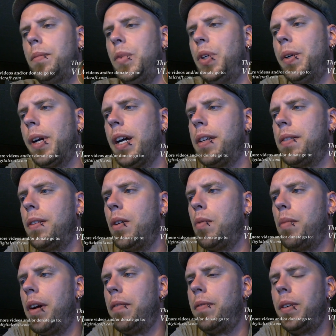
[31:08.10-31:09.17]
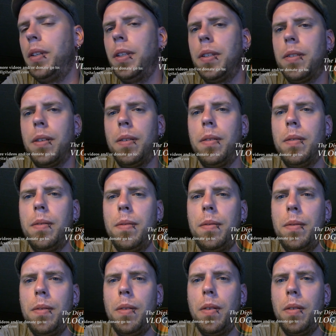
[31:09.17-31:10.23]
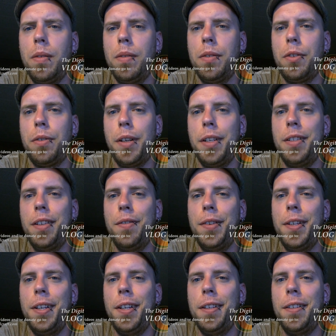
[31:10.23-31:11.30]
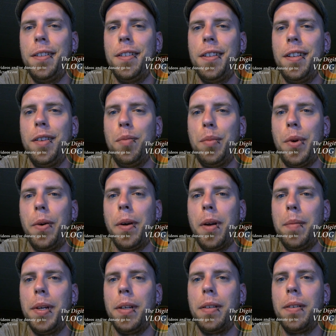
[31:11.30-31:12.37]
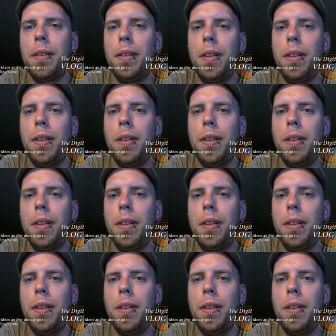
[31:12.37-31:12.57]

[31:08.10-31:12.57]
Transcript: you guys know my feelings on creativity and programming.